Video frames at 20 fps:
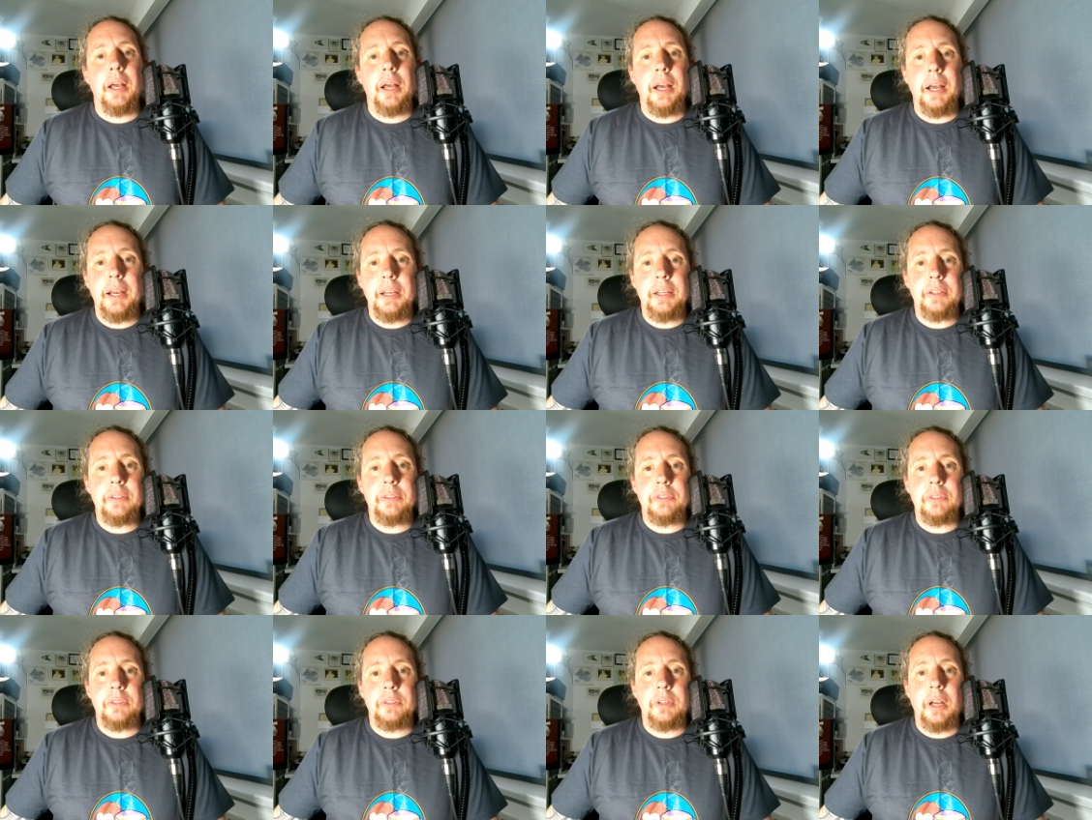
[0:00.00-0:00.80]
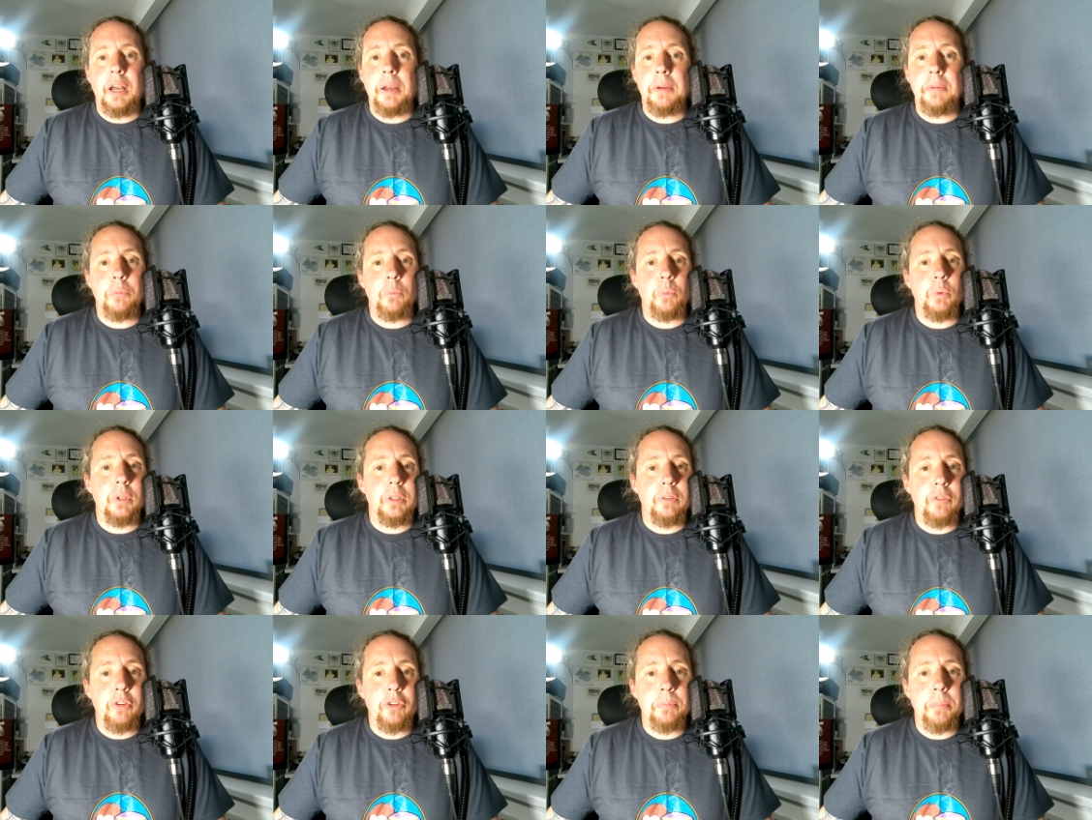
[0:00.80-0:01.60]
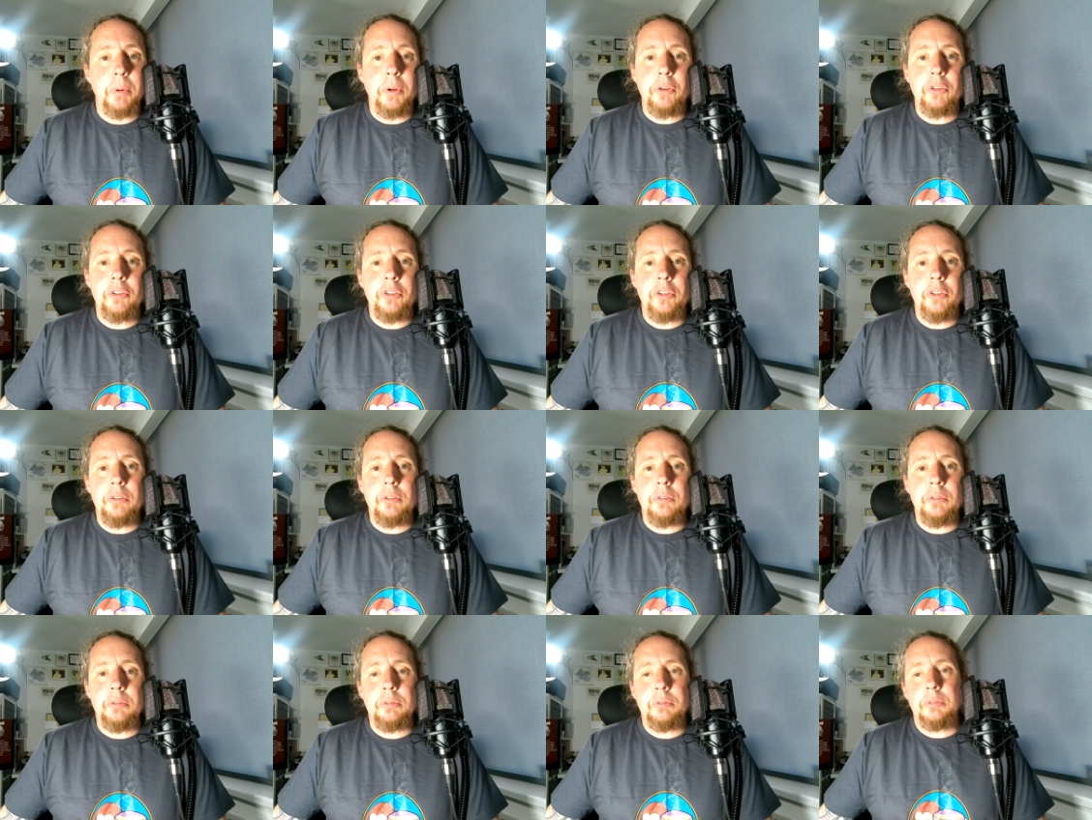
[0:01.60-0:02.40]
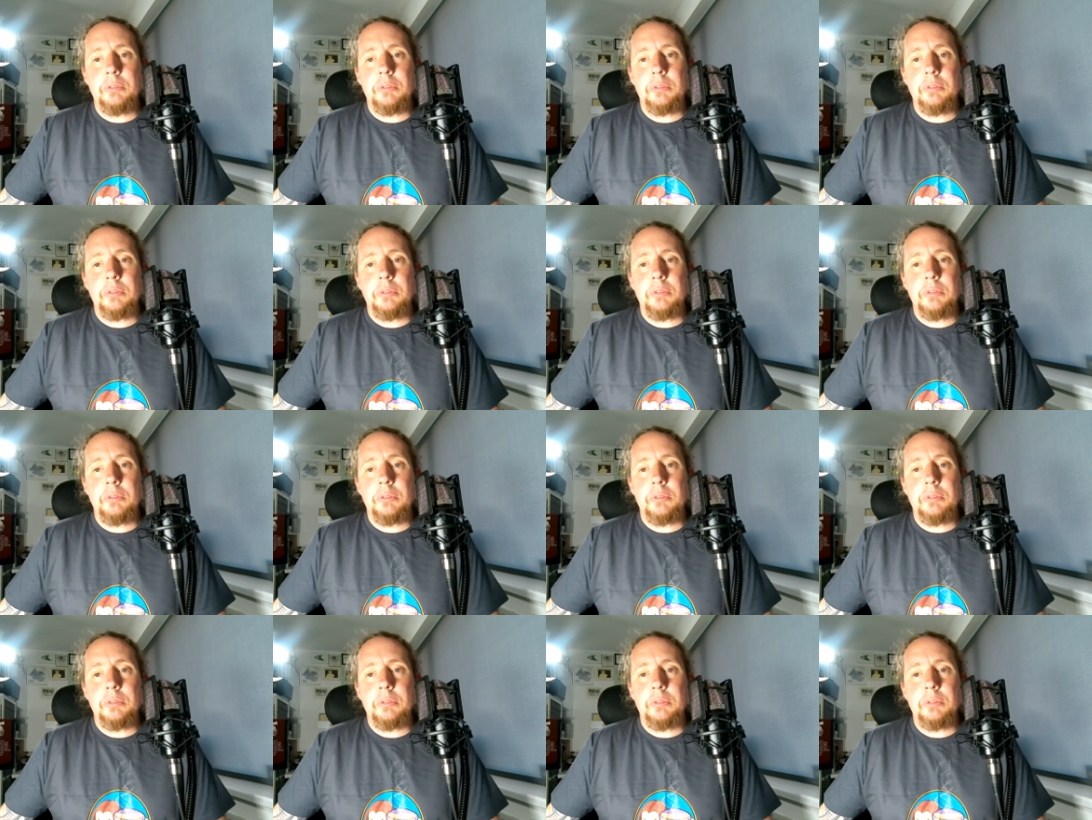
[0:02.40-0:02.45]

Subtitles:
and I will respond to you.